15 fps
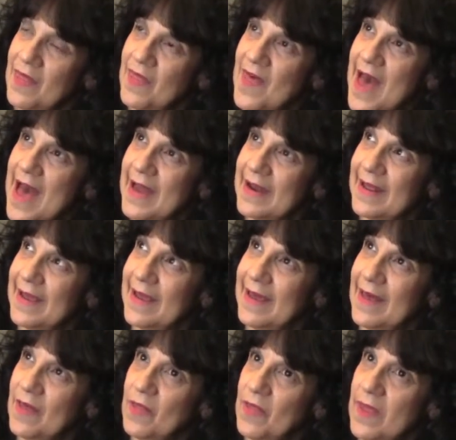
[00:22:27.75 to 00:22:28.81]
that
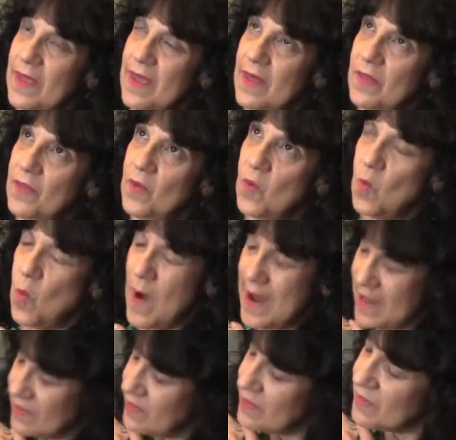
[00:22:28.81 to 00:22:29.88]
the
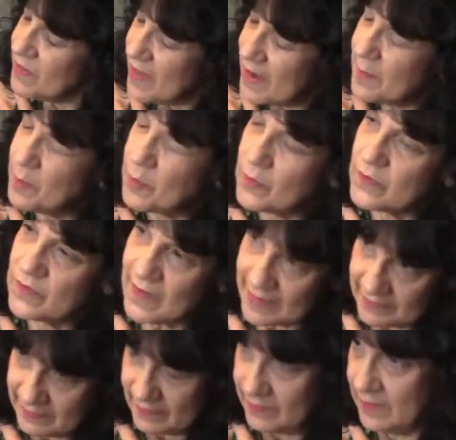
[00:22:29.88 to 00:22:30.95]
way that they
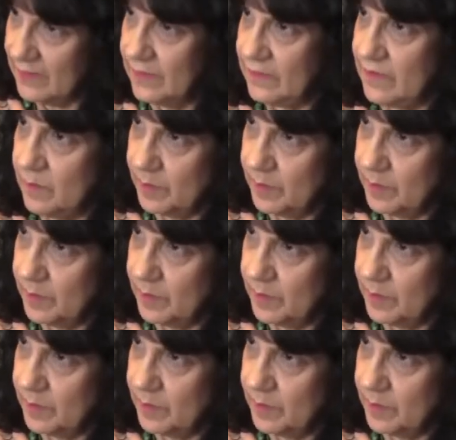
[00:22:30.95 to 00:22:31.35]
presented this to